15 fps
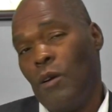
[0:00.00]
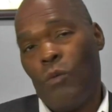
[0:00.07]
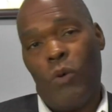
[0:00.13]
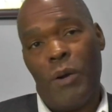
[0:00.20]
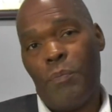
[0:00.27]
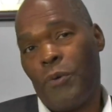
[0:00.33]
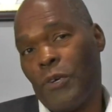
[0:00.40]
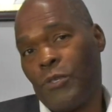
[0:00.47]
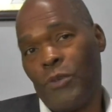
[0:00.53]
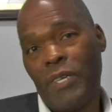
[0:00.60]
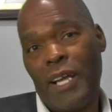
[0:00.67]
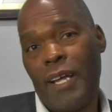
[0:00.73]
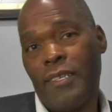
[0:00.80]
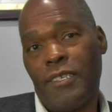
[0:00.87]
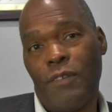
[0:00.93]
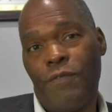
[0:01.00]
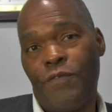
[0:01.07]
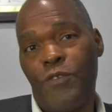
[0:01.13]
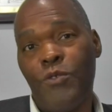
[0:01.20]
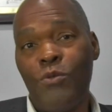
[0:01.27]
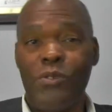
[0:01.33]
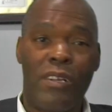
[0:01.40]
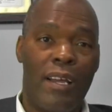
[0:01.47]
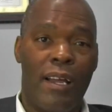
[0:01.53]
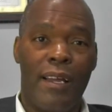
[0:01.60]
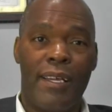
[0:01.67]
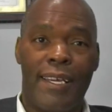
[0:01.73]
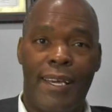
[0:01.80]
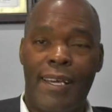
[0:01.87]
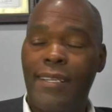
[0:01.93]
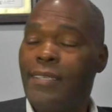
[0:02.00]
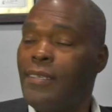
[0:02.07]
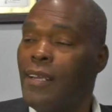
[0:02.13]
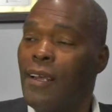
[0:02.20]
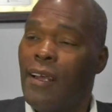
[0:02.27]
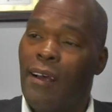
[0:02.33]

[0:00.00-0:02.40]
One person gets a few kids,